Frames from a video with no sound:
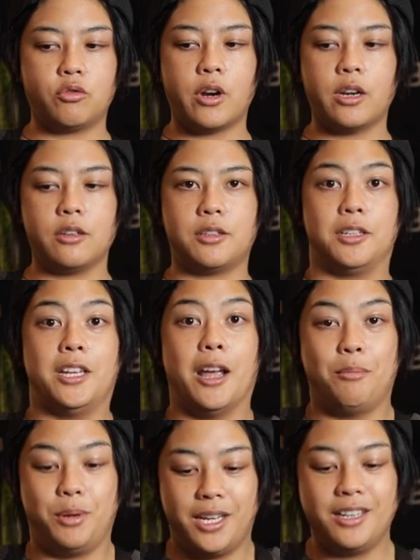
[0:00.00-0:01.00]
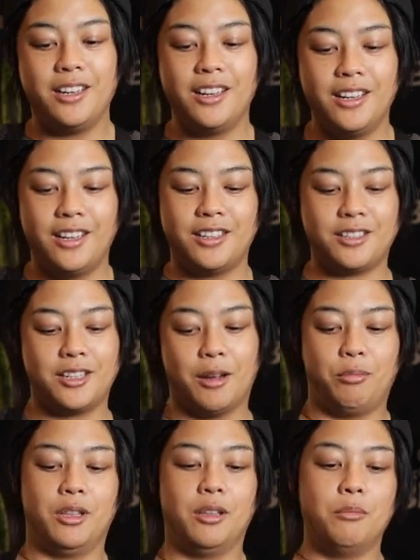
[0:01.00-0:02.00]
trying to step in,
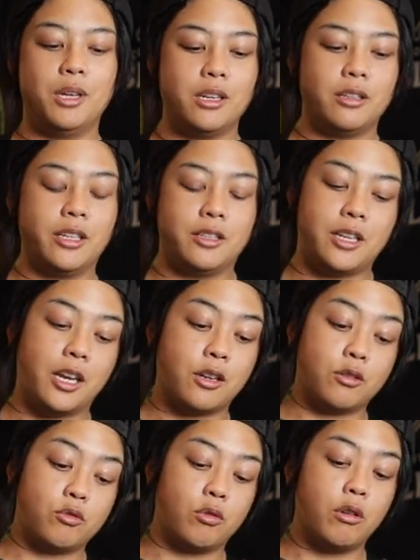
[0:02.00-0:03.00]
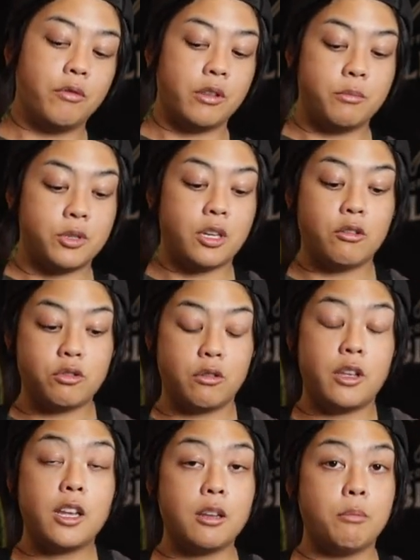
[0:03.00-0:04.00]
step in the middle and take control for themselves
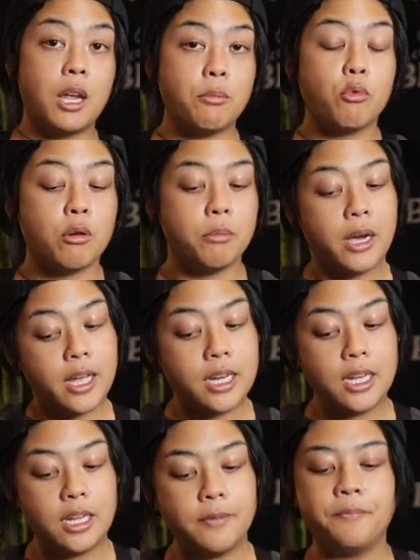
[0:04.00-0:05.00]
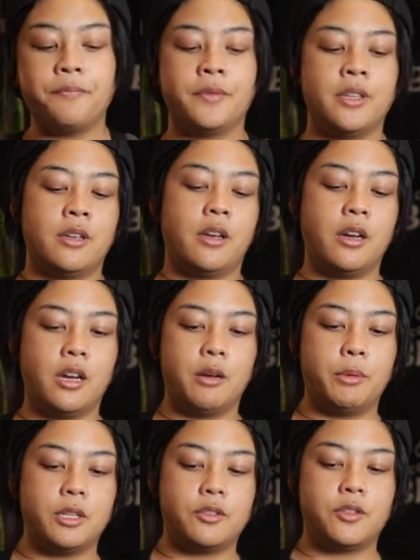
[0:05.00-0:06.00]
so they could make more money
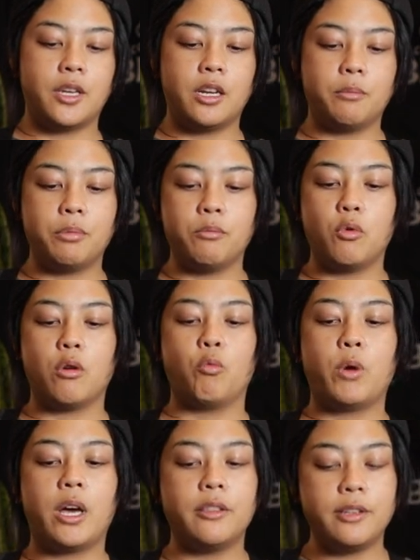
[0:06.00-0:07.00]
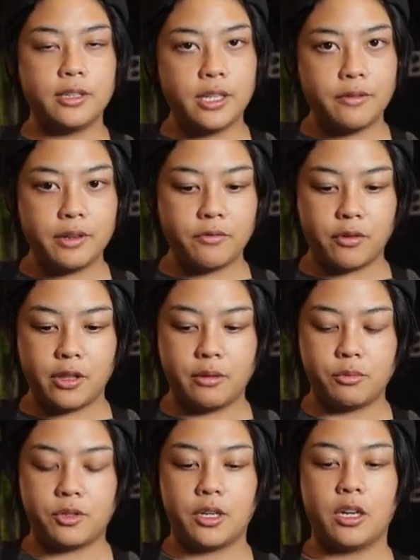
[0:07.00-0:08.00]
um, and set up a more wealthy living for
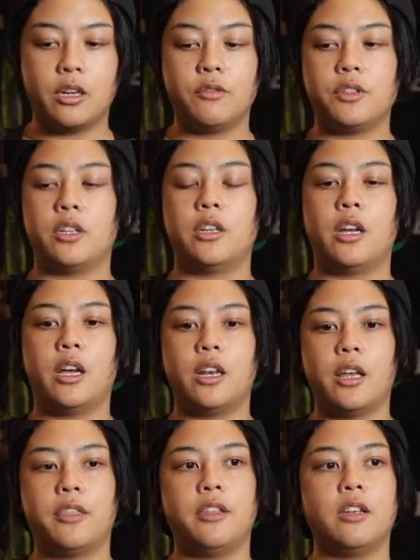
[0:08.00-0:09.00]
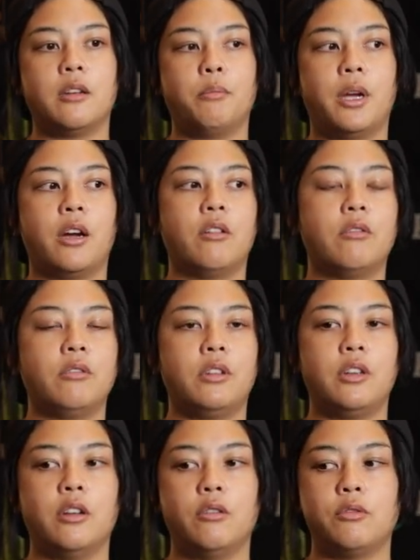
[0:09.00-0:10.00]
themselves. And, and I think about,
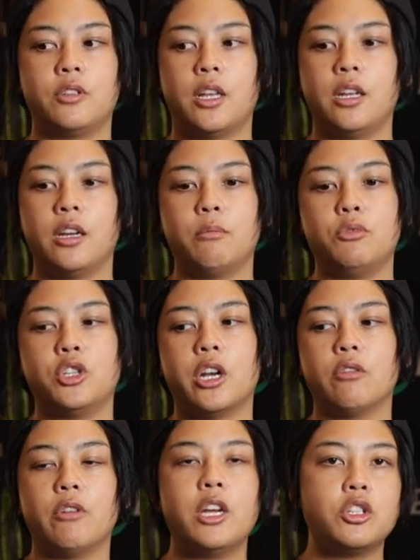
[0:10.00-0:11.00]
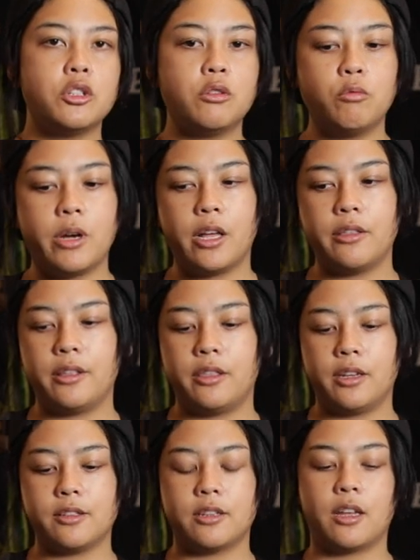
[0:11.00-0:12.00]
you know, setting up generational wealth
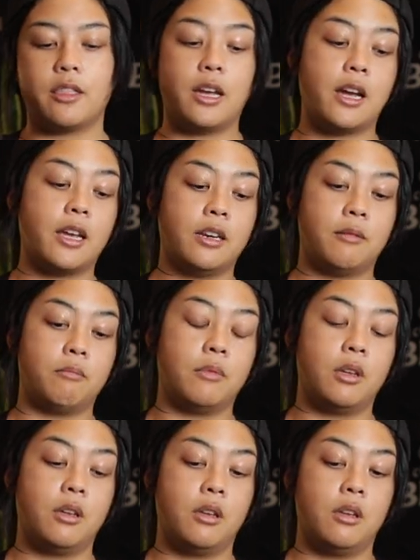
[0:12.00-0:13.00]
and things like that. And I'm,